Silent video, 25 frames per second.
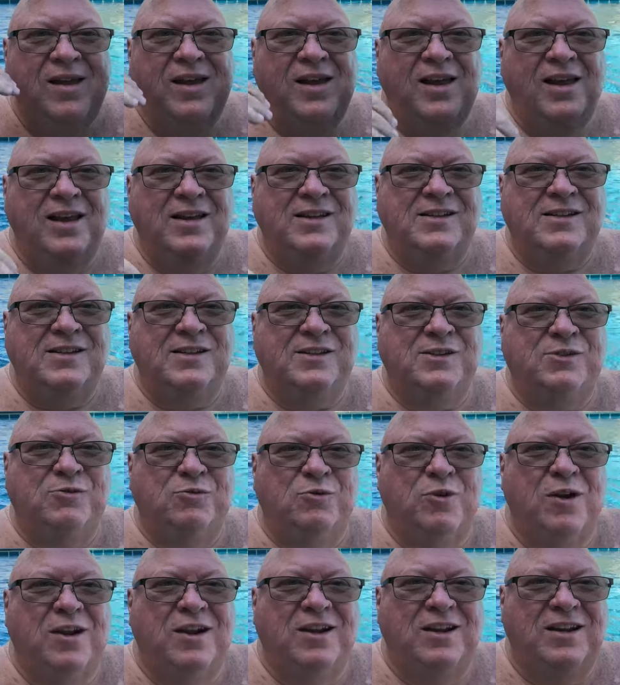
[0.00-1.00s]
And it's just
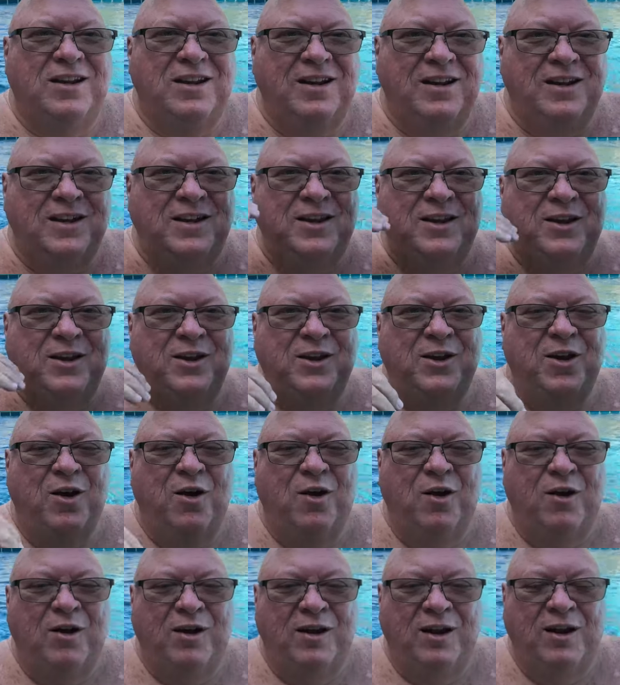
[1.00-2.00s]
running into the
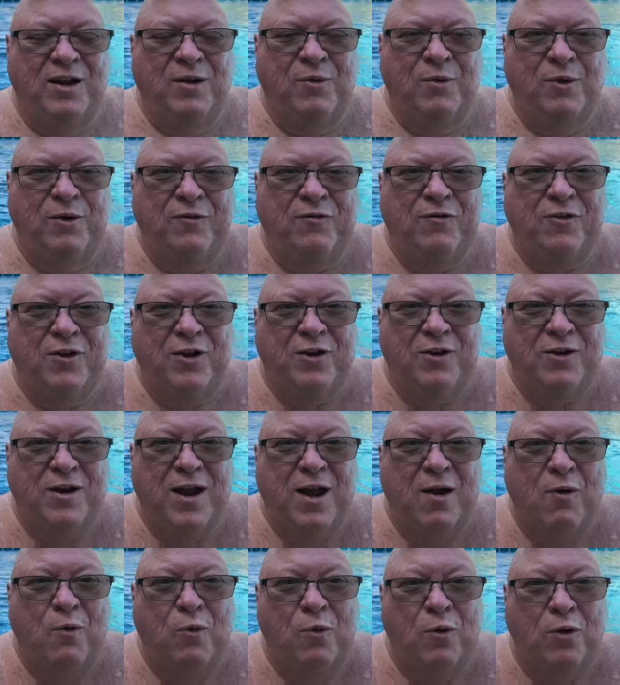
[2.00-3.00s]
yard. And we figured
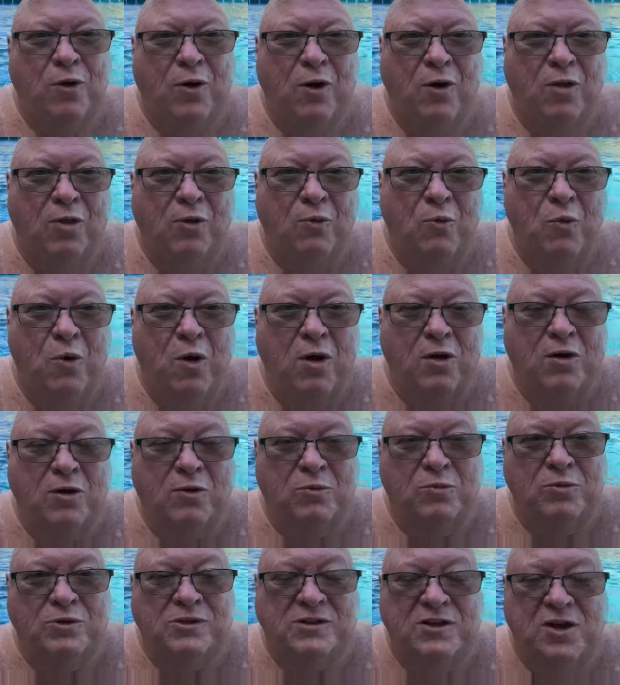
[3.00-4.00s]
out where all the water
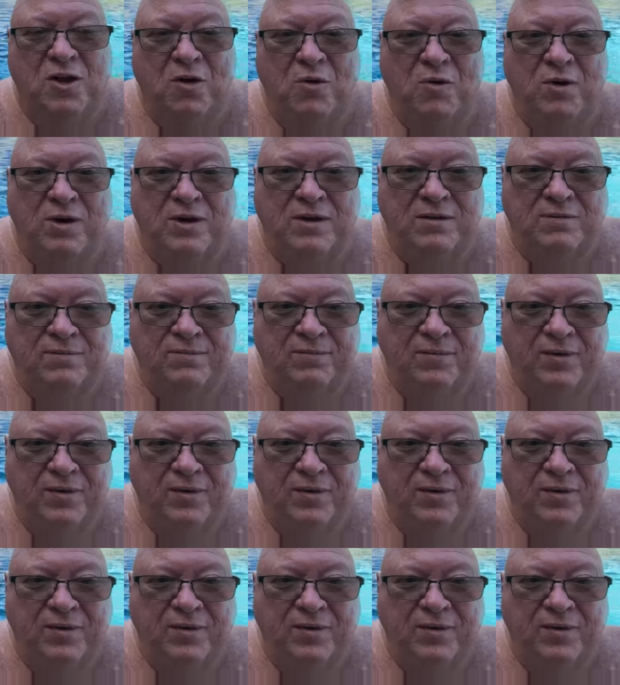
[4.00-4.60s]
was going.